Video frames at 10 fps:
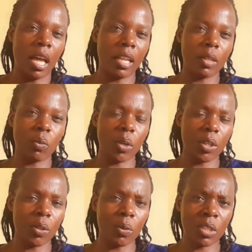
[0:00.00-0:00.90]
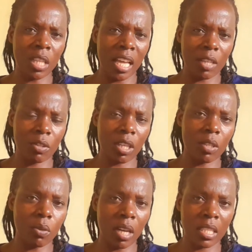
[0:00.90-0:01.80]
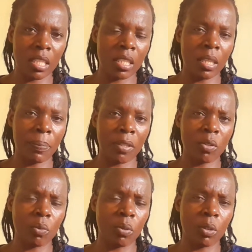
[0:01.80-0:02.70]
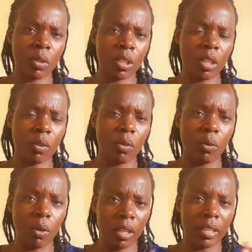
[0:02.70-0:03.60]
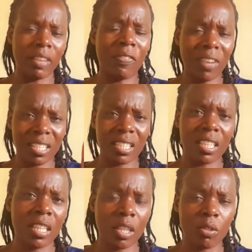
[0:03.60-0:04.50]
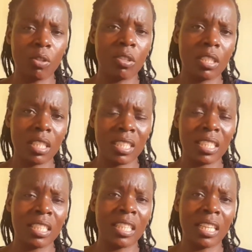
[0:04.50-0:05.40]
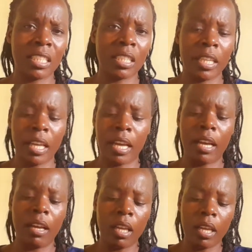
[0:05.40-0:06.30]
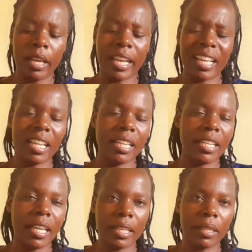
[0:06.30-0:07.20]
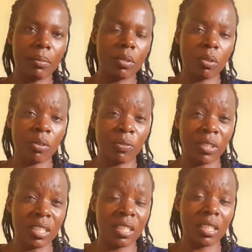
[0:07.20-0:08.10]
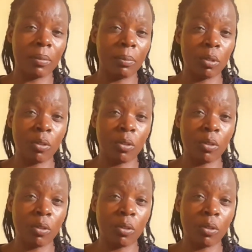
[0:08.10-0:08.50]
And when you try to assess a person with Kwashiorkor, the first thing that you notice is that either their limbs or feet, both